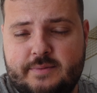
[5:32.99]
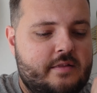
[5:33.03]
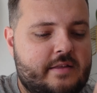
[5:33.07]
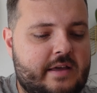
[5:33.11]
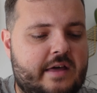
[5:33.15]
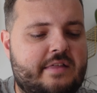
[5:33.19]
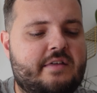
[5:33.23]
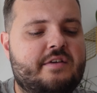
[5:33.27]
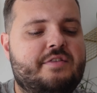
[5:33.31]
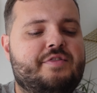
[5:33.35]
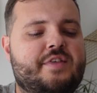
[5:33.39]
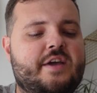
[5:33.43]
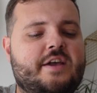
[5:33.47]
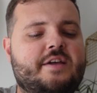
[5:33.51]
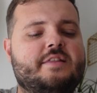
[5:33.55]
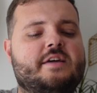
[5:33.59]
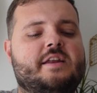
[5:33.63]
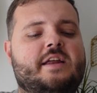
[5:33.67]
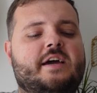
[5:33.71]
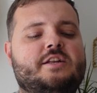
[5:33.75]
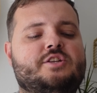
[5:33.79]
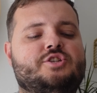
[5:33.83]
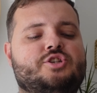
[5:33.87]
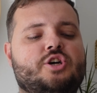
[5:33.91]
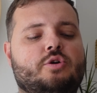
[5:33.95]
The other thing that
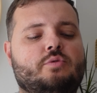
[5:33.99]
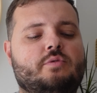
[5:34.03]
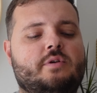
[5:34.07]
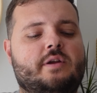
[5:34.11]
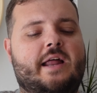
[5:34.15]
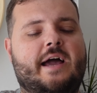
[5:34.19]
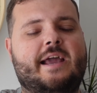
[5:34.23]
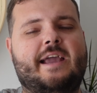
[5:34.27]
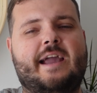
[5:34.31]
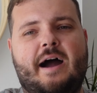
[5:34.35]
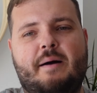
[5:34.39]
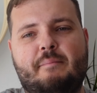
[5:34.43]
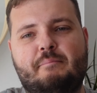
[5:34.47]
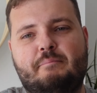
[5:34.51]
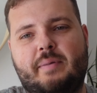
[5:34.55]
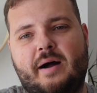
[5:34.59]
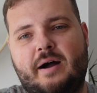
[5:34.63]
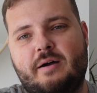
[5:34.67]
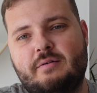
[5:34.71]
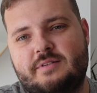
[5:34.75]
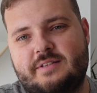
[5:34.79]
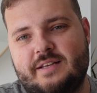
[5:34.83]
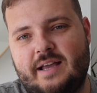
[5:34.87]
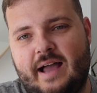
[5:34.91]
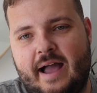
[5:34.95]
I don't like
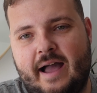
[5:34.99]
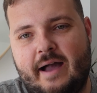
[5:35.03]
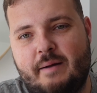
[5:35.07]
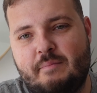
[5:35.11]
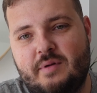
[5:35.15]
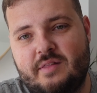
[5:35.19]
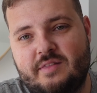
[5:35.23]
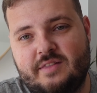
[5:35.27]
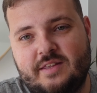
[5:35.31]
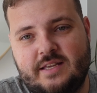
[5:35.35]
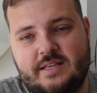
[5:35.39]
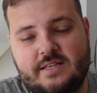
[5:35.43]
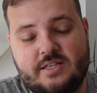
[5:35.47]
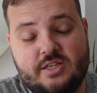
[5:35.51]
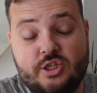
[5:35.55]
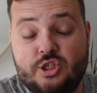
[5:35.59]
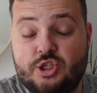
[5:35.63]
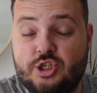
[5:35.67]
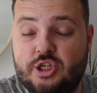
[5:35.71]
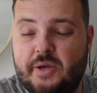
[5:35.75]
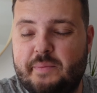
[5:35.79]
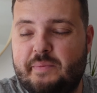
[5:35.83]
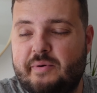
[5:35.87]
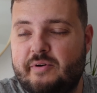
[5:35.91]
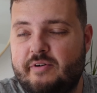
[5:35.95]
about these
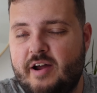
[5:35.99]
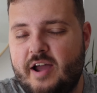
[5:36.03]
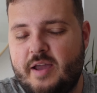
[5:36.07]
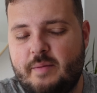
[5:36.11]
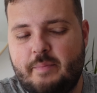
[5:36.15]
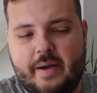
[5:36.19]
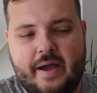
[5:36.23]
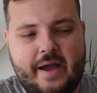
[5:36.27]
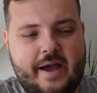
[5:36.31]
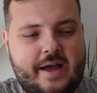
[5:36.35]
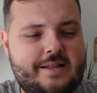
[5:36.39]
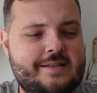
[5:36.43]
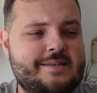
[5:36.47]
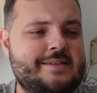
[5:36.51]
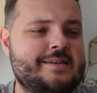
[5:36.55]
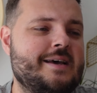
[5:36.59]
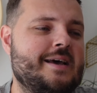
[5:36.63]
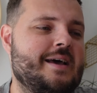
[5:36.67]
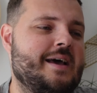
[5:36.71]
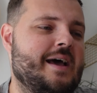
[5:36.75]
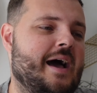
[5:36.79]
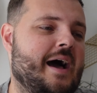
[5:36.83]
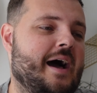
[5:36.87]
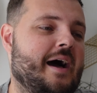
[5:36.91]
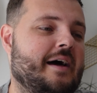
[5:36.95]
cheaper iPads,
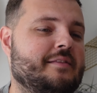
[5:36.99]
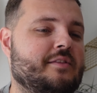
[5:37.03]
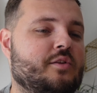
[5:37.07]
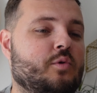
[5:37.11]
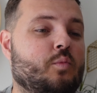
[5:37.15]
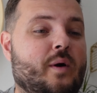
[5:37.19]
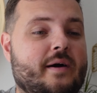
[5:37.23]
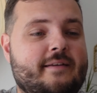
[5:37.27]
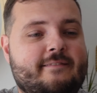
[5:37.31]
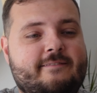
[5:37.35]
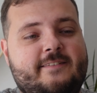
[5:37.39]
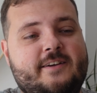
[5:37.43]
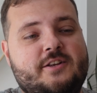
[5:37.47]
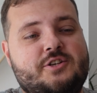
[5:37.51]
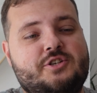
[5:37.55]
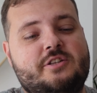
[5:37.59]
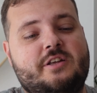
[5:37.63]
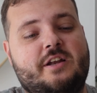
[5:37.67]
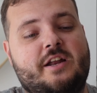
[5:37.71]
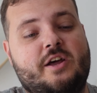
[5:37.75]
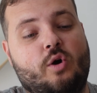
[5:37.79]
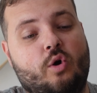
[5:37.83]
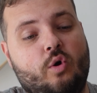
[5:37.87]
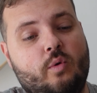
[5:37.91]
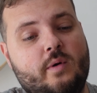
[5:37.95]
and the one feature
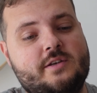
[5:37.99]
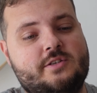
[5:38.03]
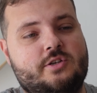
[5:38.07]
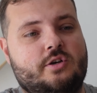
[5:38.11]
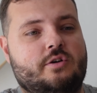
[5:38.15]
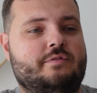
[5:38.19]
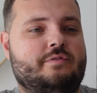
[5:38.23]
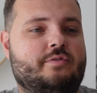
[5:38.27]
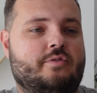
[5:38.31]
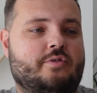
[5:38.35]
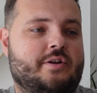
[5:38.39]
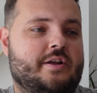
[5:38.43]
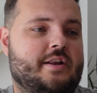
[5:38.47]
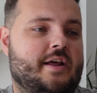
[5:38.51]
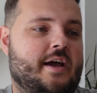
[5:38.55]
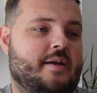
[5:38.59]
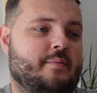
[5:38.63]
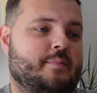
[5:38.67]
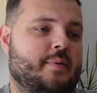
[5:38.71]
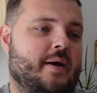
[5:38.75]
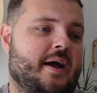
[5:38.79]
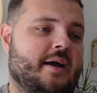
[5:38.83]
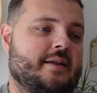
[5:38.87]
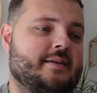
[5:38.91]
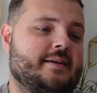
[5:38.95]
that I always look for on an
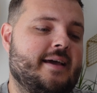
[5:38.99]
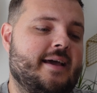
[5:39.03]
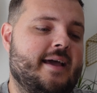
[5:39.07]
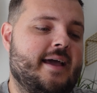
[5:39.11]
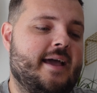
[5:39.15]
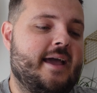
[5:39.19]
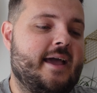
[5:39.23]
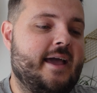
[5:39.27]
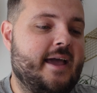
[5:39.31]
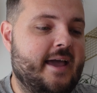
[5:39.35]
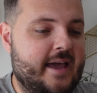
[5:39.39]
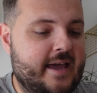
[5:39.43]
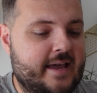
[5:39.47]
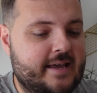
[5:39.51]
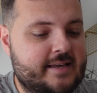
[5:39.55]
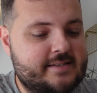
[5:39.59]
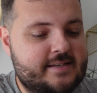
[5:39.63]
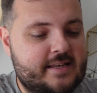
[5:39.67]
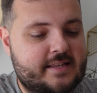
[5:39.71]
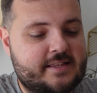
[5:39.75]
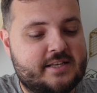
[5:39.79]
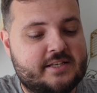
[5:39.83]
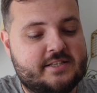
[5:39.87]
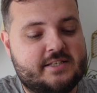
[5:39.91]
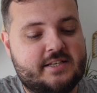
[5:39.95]
iPad,
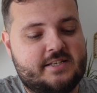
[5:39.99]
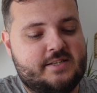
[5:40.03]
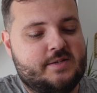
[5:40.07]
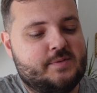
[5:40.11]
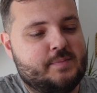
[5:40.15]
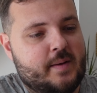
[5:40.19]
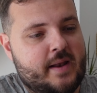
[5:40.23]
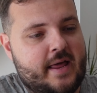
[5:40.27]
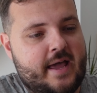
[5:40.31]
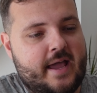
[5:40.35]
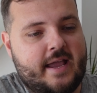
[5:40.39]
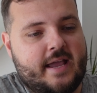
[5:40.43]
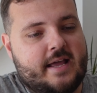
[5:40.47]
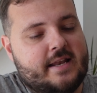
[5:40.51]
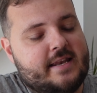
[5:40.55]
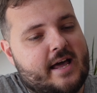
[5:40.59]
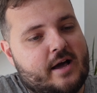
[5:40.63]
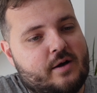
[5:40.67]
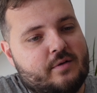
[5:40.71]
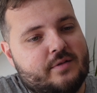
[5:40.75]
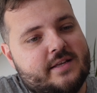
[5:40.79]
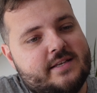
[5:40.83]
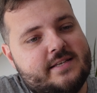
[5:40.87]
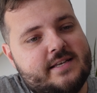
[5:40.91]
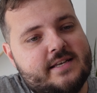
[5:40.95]
is the display.
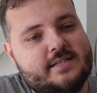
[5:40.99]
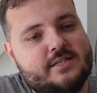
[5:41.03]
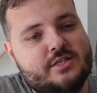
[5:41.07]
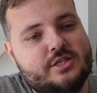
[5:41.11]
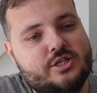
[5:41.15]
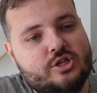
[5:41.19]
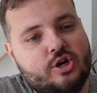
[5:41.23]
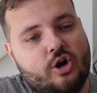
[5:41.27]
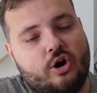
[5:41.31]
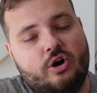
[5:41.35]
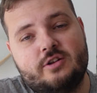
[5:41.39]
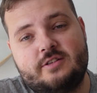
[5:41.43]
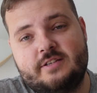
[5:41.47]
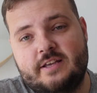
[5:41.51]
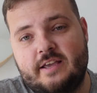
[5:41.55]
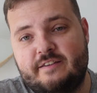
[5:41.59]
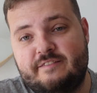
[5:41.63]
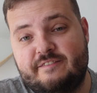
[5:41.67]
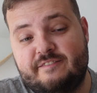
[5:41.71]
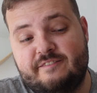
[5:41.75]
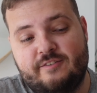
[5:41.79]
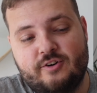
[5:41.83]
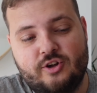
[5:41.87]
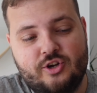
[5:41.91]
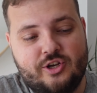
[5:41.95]
Now this is not a
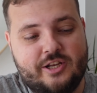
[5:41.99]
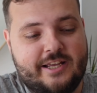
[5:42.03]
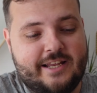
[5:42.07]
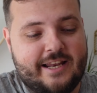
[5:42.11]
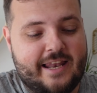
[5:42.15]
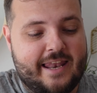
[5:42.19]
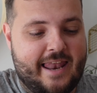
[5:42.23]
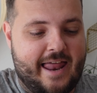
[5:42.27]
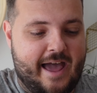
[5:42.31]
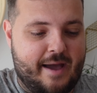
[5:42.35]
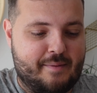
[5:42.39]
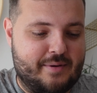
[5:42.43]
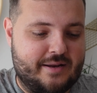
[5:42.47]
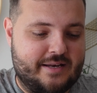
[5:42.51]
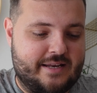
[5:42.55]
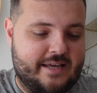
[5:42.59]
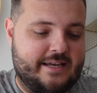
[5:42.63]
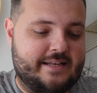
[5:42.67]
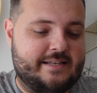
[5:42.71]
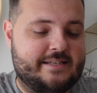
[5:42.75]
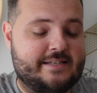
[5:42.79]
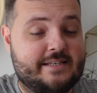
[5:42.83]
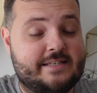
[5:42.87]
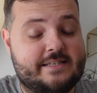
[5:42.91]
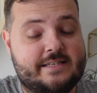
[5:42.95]
fully
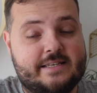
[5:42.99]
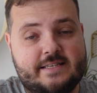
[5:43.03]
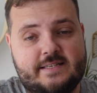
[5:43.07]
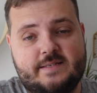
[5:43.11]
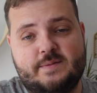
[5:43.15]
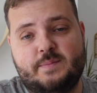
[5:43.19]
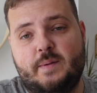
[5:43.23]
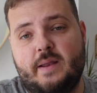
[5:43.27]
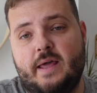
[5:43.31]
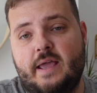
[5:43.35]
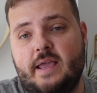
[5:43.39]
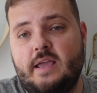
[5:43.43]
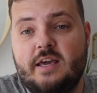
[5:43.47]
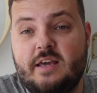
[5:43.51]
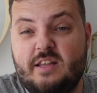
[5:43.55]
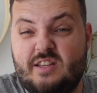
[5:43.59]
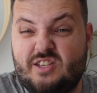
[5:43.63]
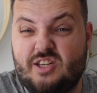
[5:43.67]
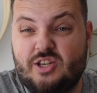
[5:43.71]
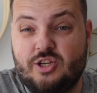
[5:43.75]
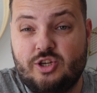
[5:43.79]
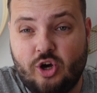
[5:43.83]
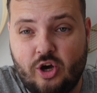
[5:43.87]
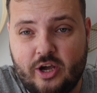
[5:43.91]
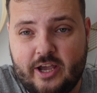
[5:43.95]
laminated display. It's
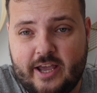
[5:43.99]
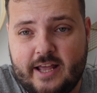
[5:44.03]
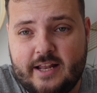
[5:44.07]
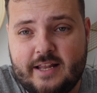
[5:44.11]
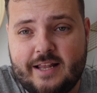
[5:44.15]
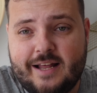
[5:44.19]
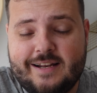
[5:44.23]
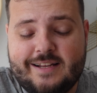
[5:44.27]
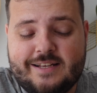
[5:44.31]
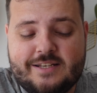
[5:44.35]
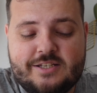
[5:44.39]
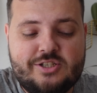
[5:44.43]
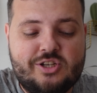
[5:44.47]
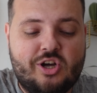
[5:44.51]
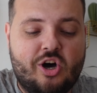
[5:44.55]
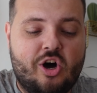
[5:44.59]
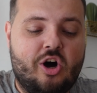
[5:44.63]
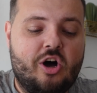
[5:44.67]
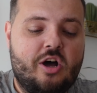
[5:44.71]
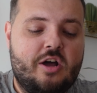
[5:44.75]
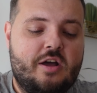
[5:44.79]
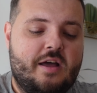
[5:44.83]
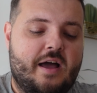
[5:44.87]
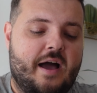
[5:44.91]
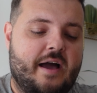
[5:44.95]
annoying that it's
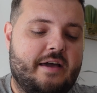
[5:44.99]
not.